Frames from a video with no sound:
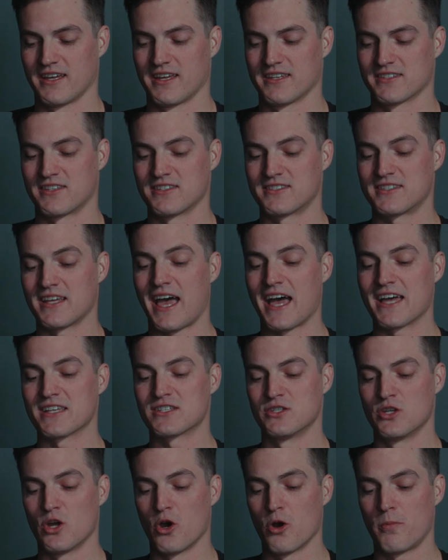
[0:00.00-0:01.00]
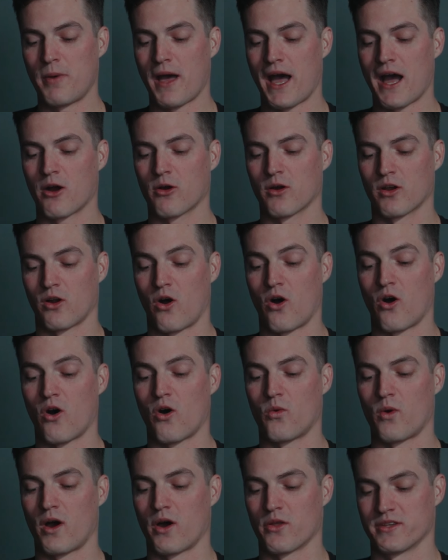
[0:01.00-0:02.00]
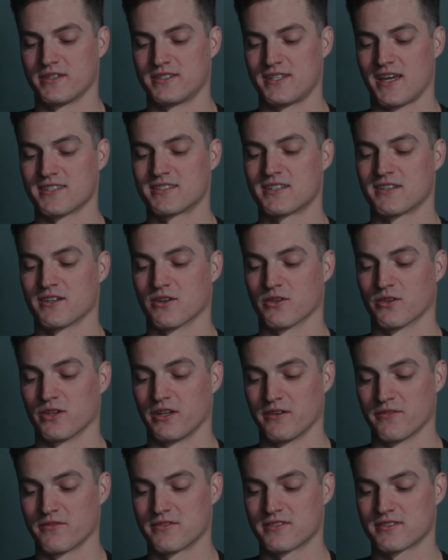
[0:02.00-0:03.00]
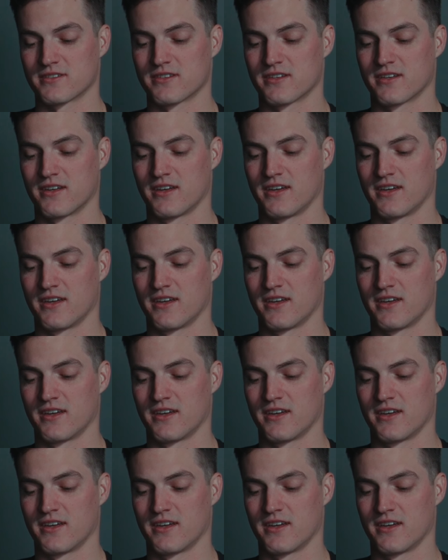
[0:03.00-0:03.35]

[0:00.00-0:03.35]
since it has no power at all while the testator lives.